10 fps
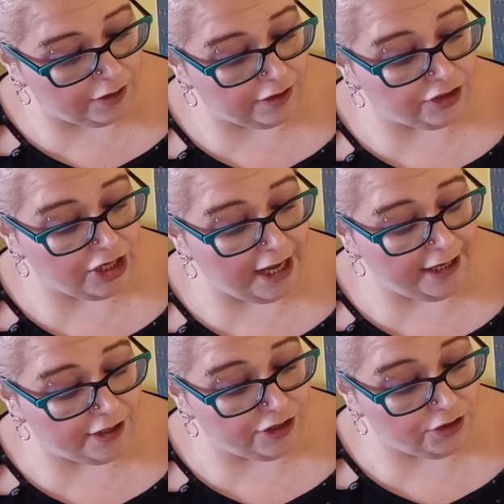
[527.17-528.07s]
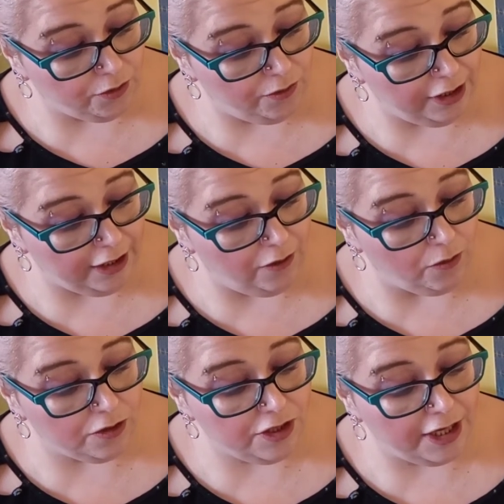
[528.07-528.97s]
shade is sunlit,
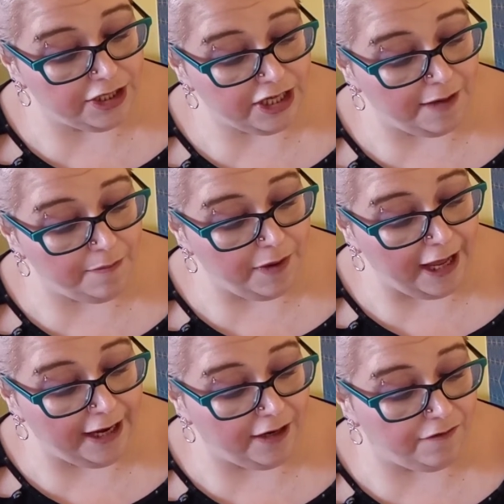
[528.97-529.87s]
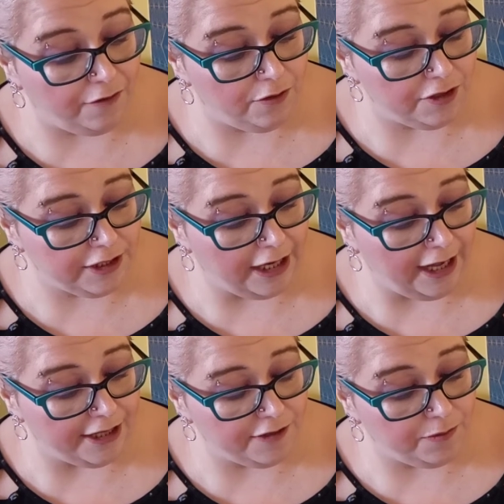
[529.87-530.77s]
looks like champagne at first
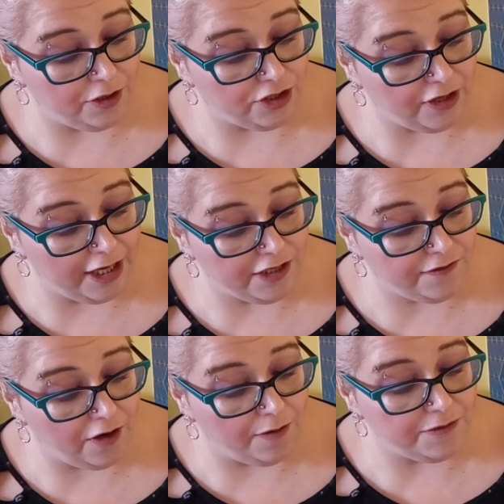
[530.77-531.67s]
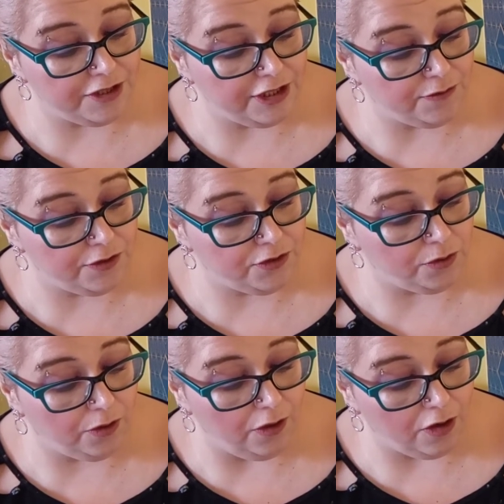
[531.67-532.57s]
glance, but it transforms into a
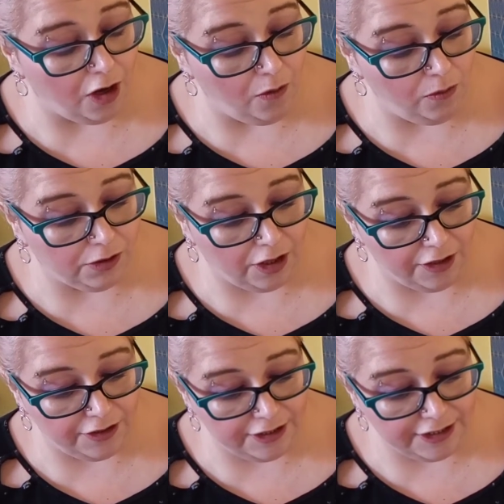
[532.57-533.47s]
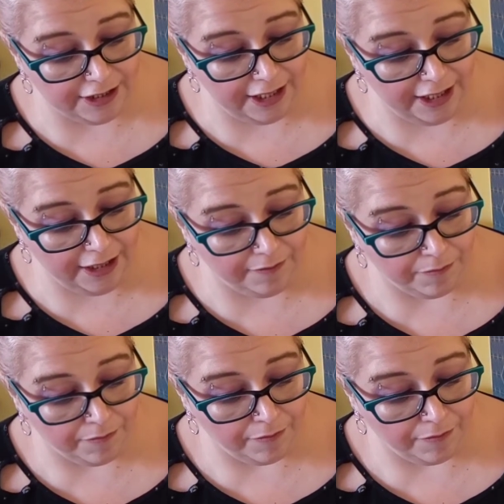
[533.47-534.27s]
subtle gold on the skin.